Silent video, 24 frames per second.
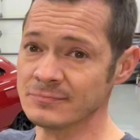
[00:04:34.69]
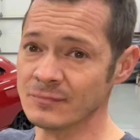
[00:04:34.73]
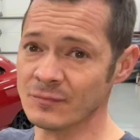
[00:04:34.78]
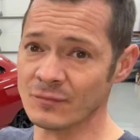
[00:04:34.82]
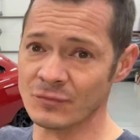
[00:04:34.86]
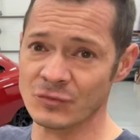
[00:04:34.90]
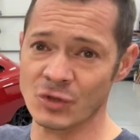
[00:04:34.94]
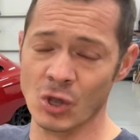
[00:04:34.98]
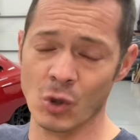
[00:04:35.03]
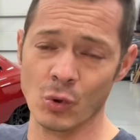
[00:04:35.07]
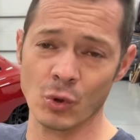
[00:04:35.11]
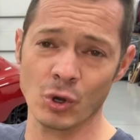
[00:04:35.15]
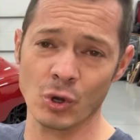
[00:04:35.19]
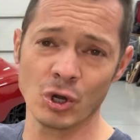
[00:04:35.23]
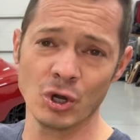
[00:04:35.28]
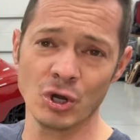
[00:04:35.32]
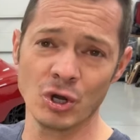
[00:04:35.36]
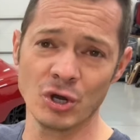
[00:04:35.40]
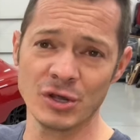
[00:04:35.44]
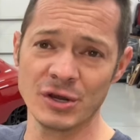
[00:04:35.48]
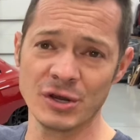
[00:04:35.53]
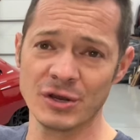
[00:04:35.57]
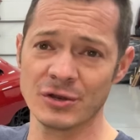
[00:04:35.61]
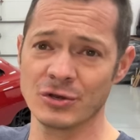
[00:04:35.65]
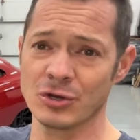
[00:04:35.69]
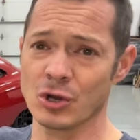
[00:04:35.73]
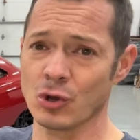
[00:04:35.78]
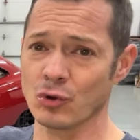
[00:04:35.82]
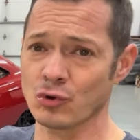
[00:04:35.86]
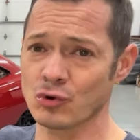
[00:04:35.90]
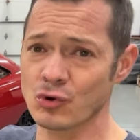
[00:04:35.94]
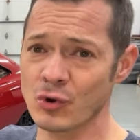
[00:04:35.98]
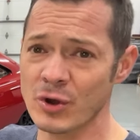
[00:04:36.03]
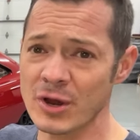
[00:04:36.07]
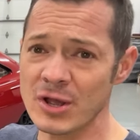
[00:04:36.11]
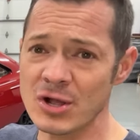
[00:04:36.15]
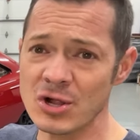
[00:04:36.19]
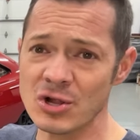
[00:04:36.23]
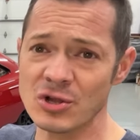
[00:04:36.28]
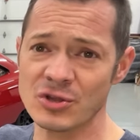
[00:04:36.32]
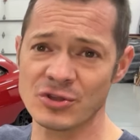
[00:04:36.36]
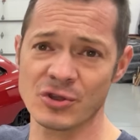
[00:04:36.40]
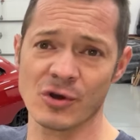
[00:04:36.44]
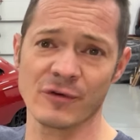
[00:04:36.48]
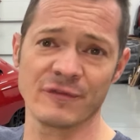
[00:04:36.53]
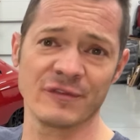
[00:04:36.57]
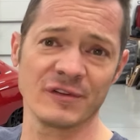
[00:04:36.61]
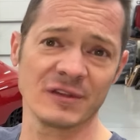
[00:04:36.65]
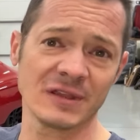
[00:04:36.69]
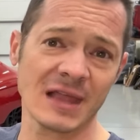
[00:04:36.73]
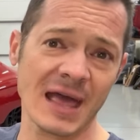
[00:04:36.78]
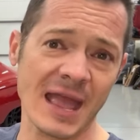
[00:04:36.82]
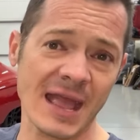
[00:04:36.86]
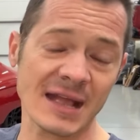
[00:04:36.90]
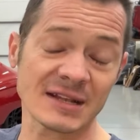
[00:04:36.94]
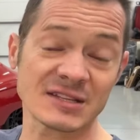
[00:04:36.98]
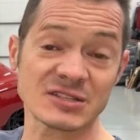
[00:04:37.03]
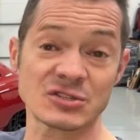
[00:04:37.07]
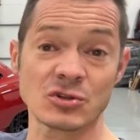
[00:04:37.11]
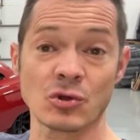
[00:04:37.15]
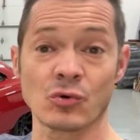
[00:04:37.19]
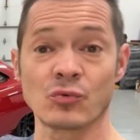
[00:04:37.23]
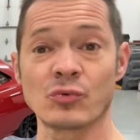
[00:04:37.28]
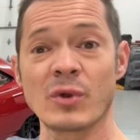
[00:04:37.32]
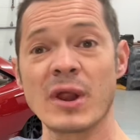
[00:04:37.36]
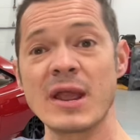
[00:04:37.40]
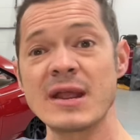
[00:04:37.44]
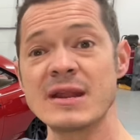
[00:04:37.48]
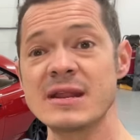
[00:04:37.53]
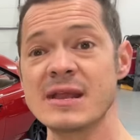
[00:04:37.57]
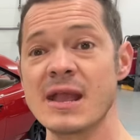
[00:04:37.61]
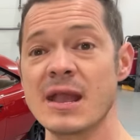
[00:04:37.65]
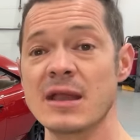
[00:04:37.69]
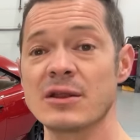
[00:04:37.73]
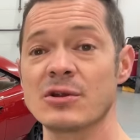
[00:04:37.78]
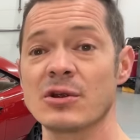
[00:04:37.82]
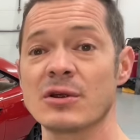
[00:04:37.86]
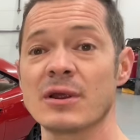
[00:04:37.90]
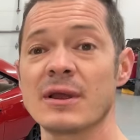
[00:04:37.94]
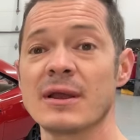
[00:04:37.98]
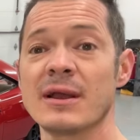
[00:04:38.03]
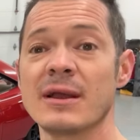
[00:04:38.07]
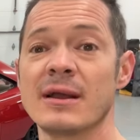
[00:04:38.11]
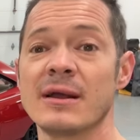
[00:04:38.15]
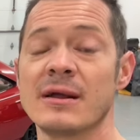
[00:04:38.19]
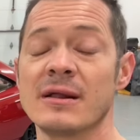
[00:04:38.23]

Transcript: no hood, no grille, no valance, no radiator.